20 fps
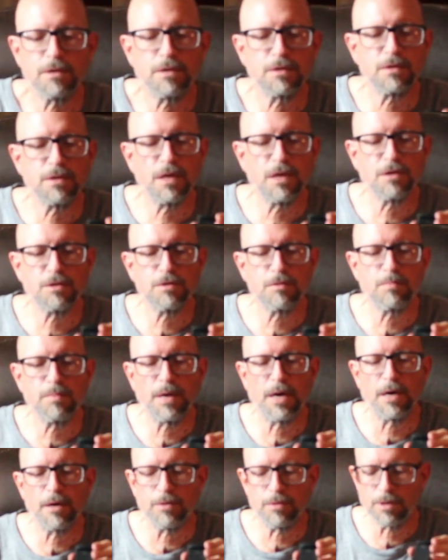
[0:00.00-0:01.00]
the size of your
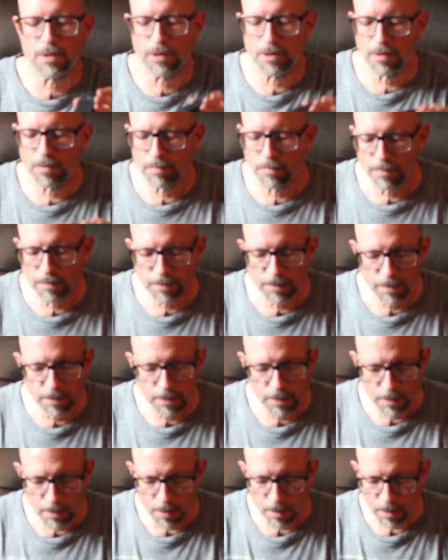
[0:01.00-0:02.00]
battery.
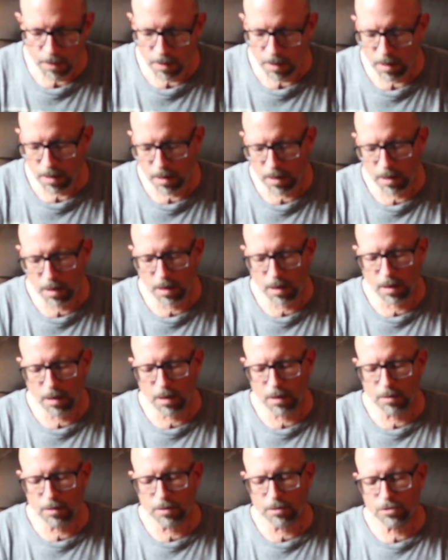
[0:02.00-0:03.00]

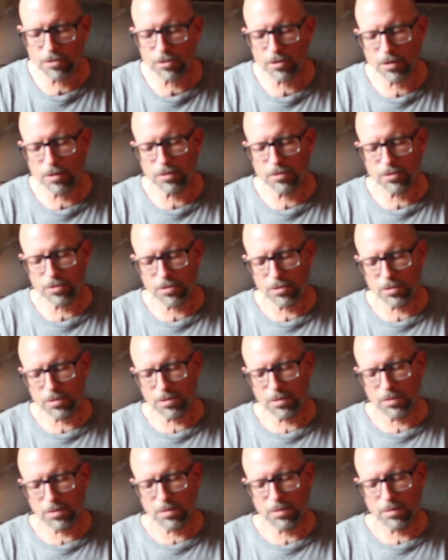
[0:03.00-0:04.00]
And the
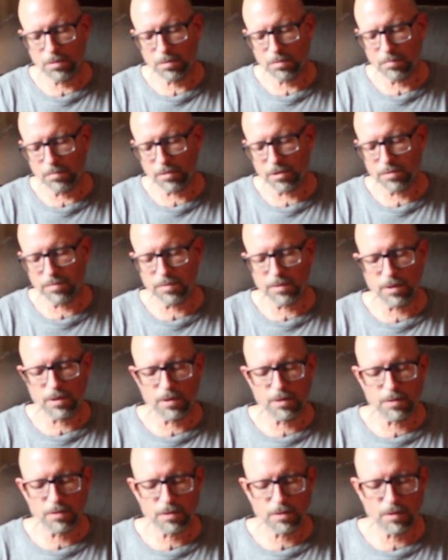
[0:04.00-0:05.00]
charger must be in
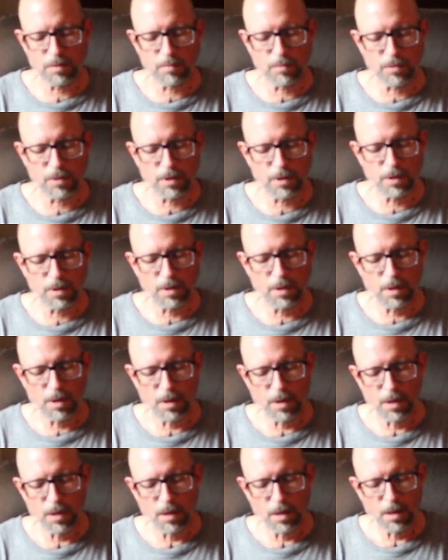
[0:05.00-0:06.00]
here somewhere,
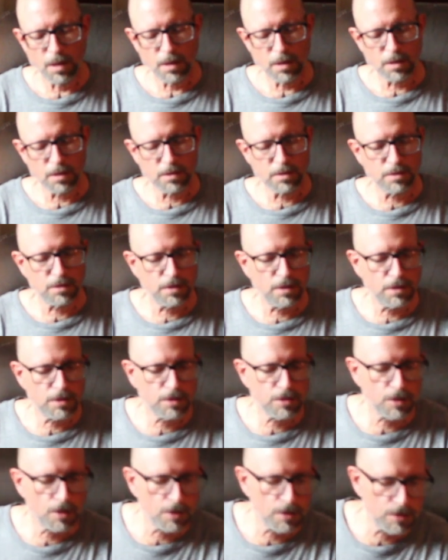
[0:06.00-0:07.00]
because this
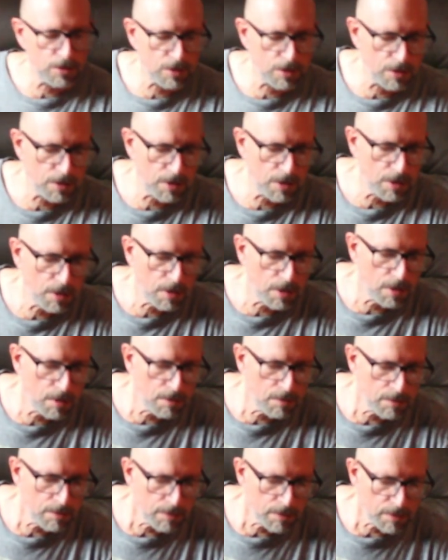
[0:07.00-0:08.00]
charger
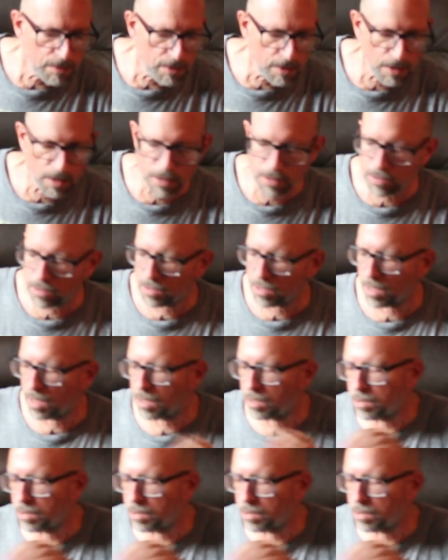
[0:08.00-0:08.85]
that I just had